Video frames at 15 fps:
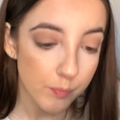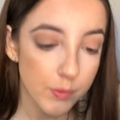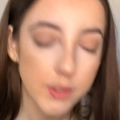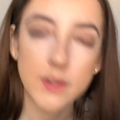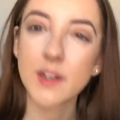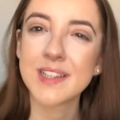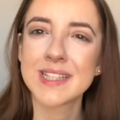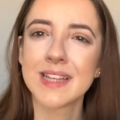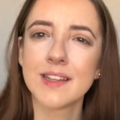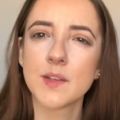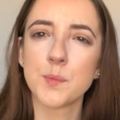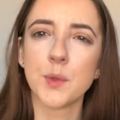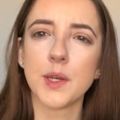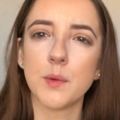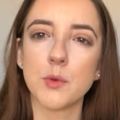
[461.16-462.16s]
Did I say this
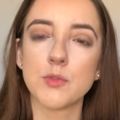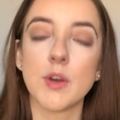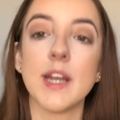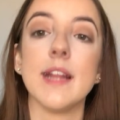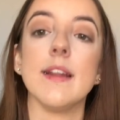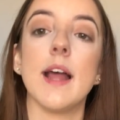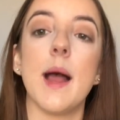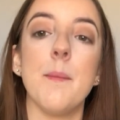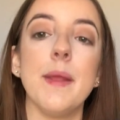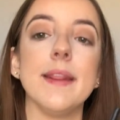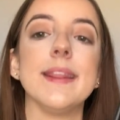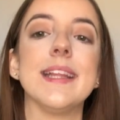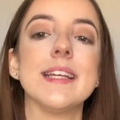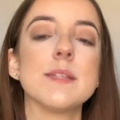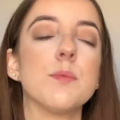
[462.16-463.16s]
morning it was raining? I meant
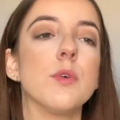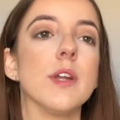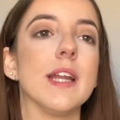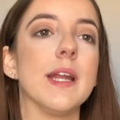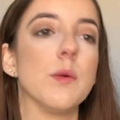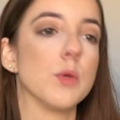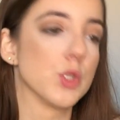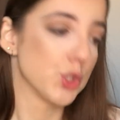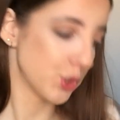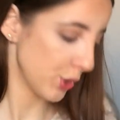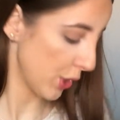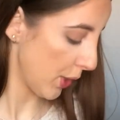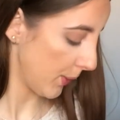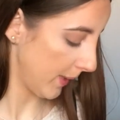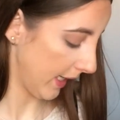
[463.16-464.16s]
this morning it was
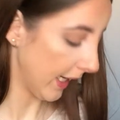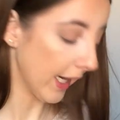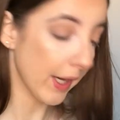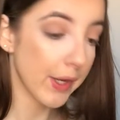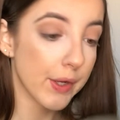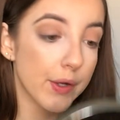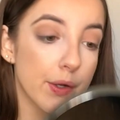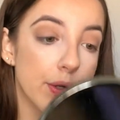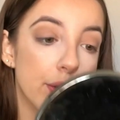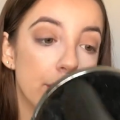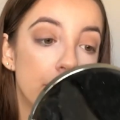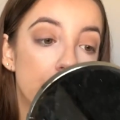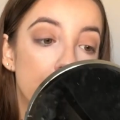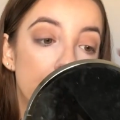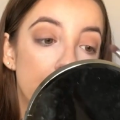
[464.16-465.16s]
snowing.
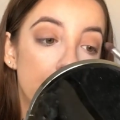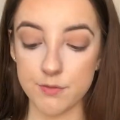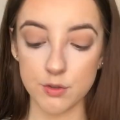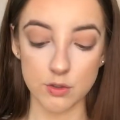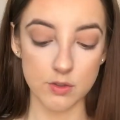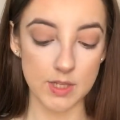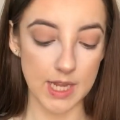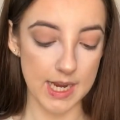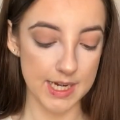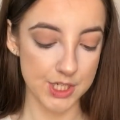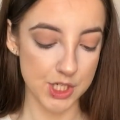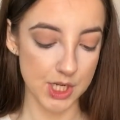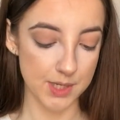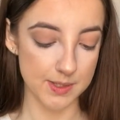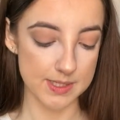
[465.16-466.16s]
For the
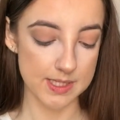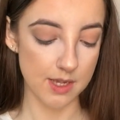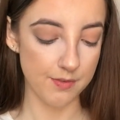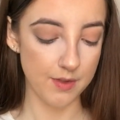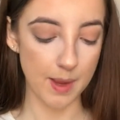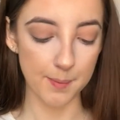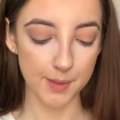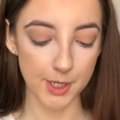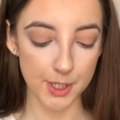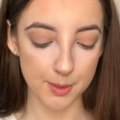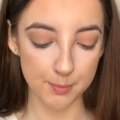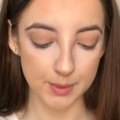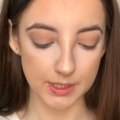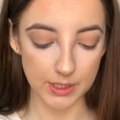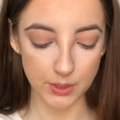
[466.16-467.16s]
eyeshadow itself, I'm going to
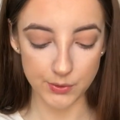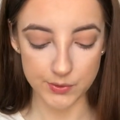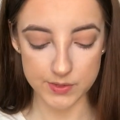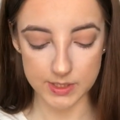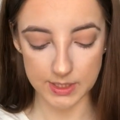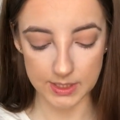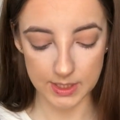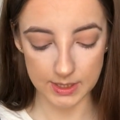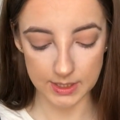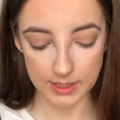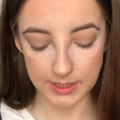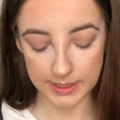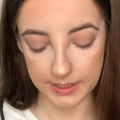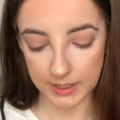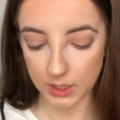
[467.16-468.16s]
be using
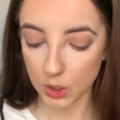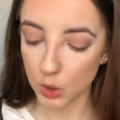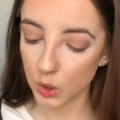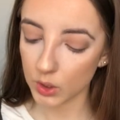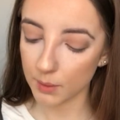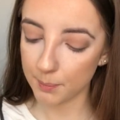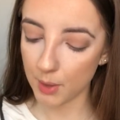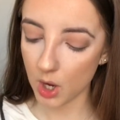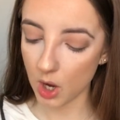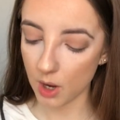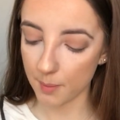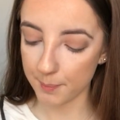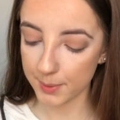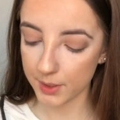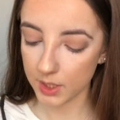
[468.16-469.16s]
the Colourpop
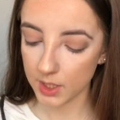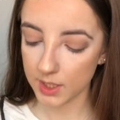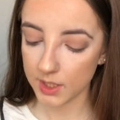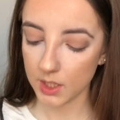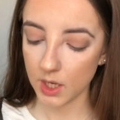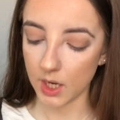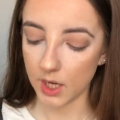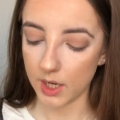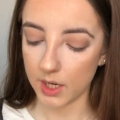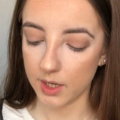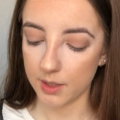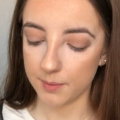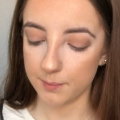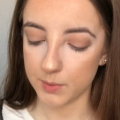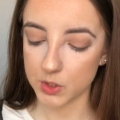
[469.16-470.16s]

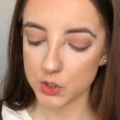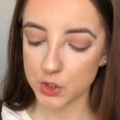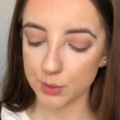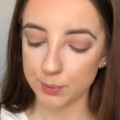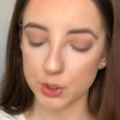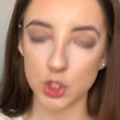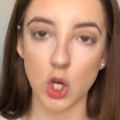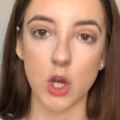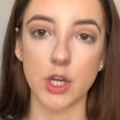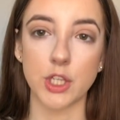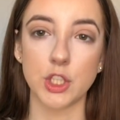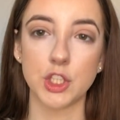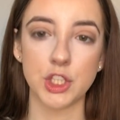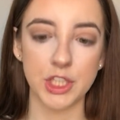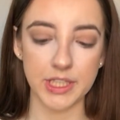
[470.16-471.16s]
Super Shock
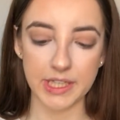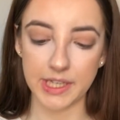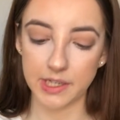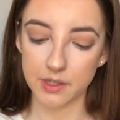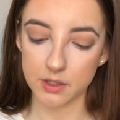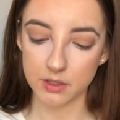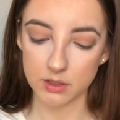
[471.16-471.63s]
Cheek